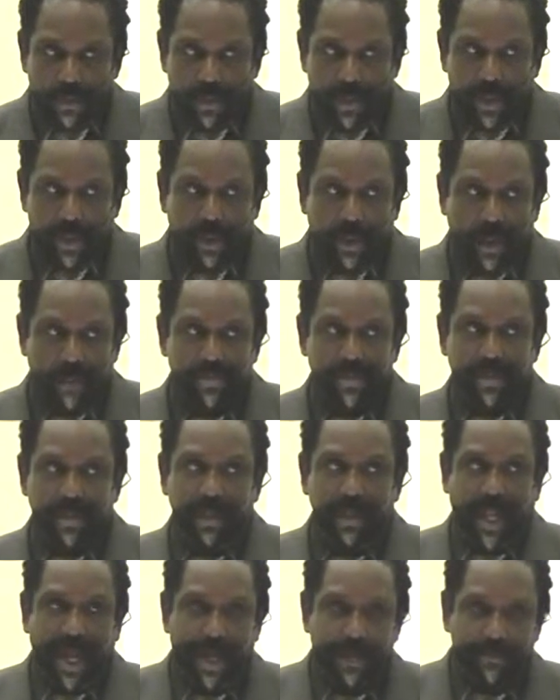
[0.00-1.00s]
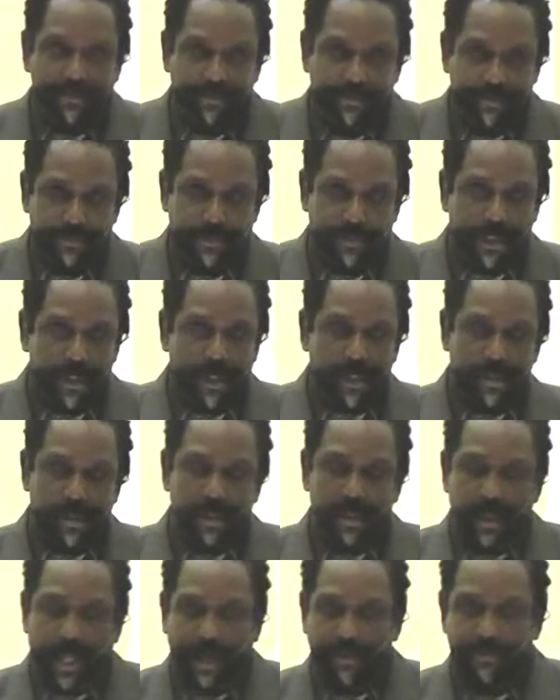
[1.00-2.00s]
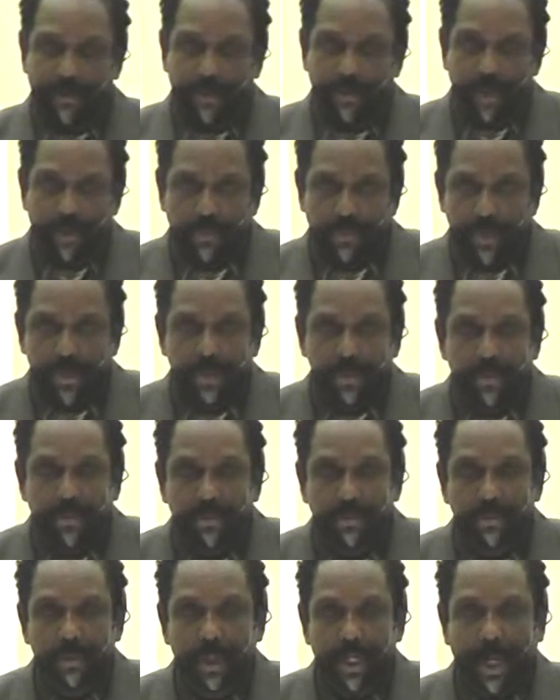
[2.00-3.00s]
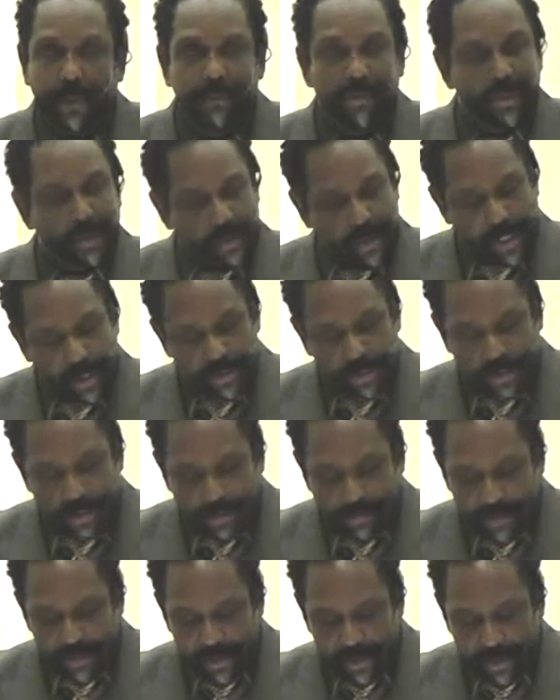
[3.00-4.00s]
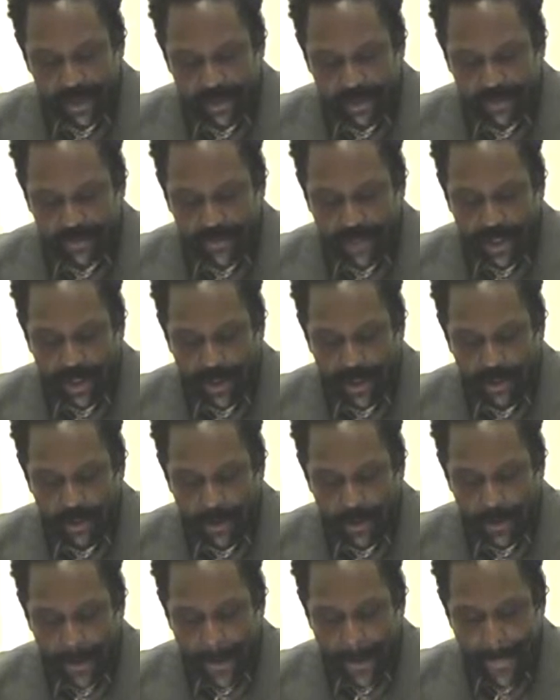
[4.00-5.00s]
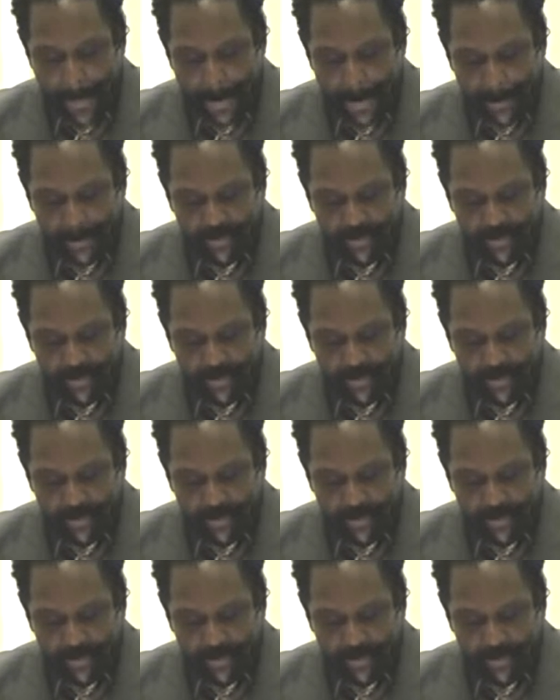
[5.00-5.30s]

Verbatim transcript: When it comes to life, and us in life and what we do, I want to tell you something, saints of God.